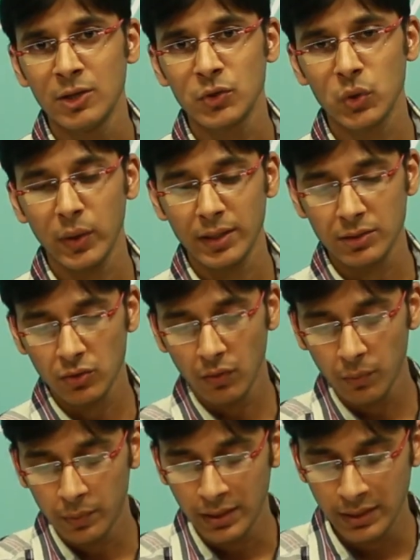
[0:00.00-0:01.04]
So instead
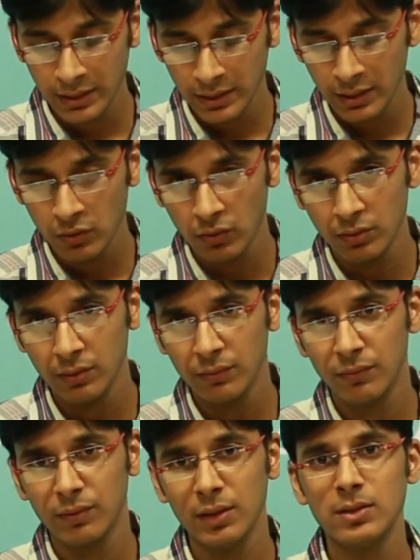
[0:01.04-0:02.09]
of printing it on the
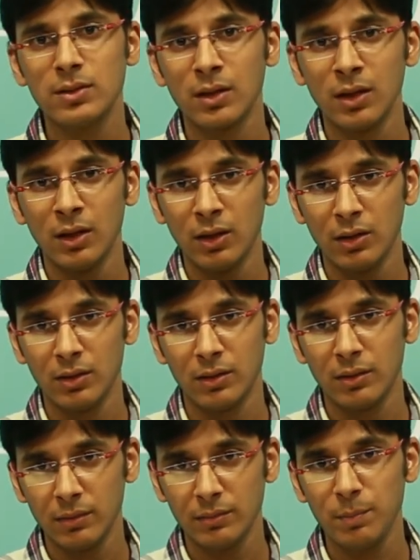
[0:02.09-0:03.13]
first
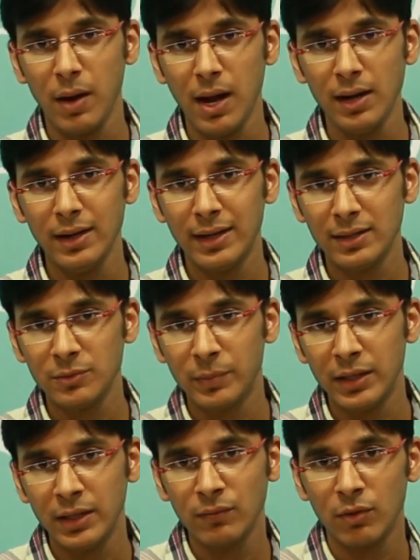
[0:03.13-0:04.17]
part, it is
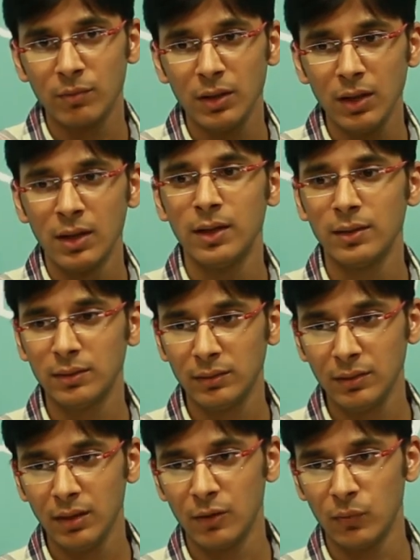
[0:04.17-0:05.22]
printing from the
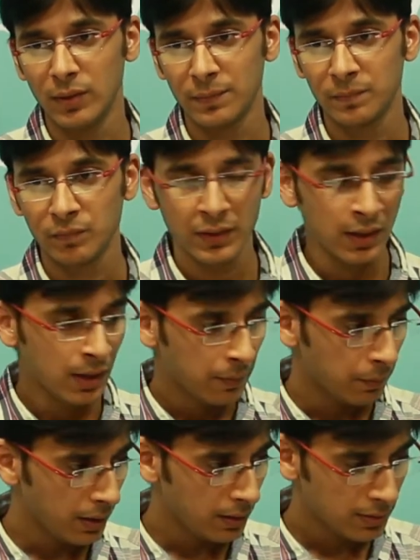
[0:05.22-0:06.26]
third one,
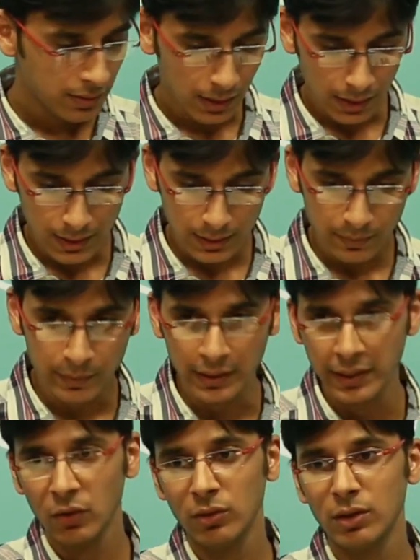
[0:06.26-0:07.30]
but still it is
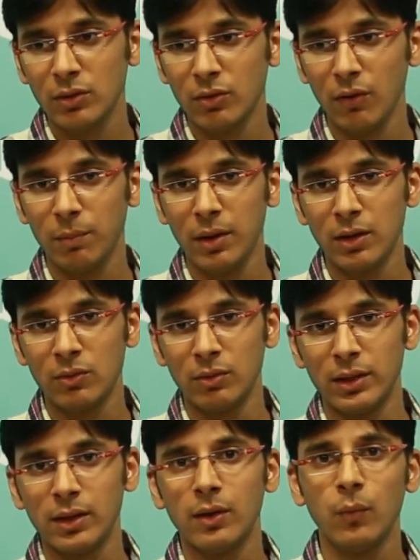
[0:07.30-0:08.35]
printing on the top part
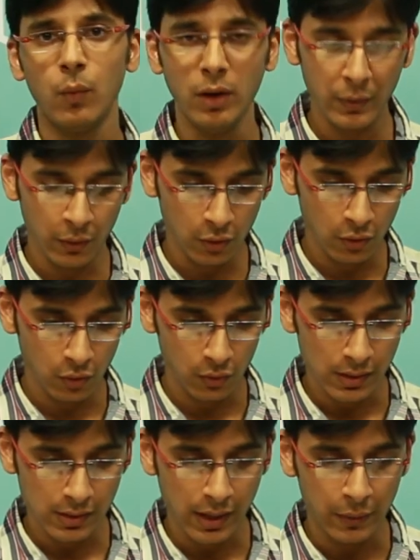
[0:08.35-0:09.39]
only. What I want to do
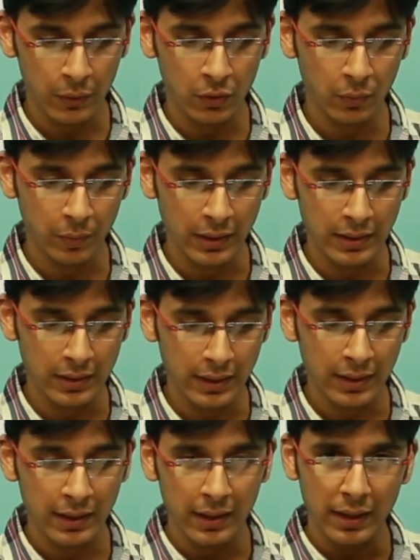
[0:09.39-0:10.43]
is I want to print it
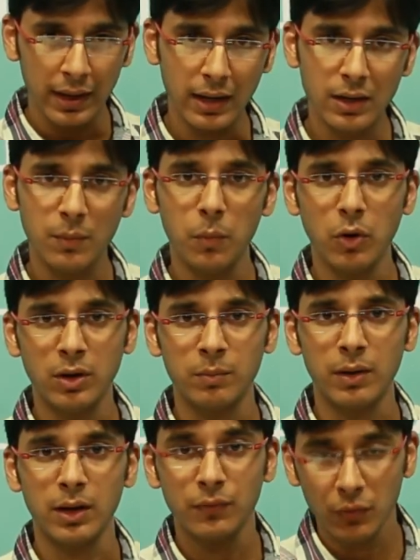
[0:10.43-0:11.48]
at the bottom
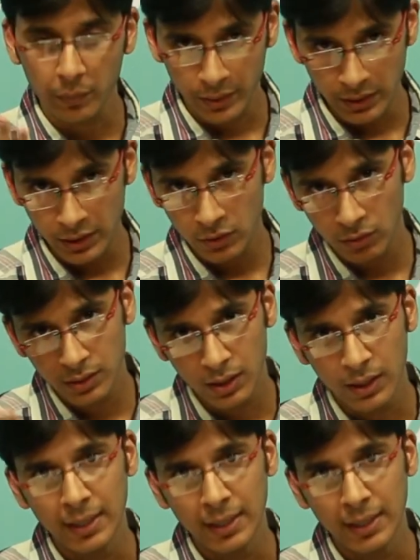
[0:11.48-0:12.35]
part. If you print it on the